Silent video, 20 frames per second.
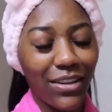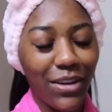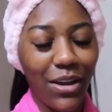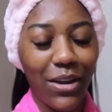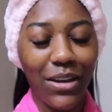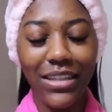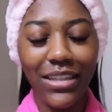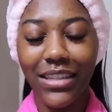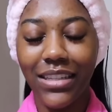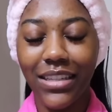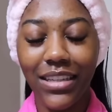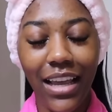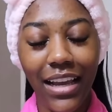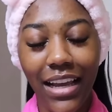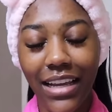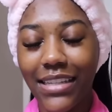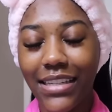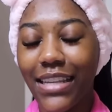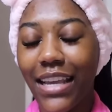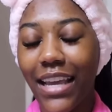you know, cause
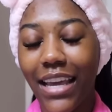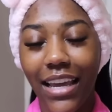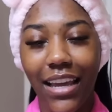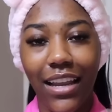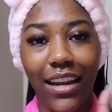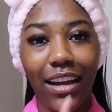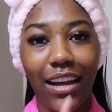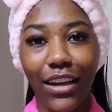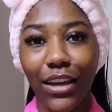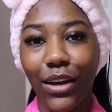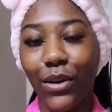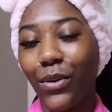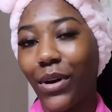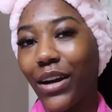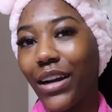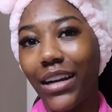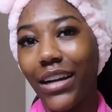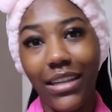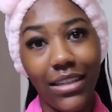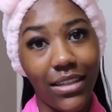like I said, a good
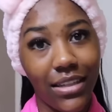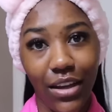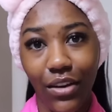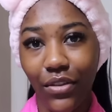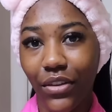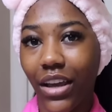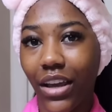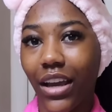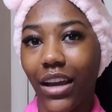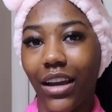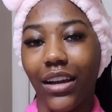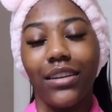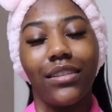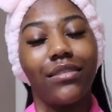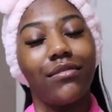word is self-care.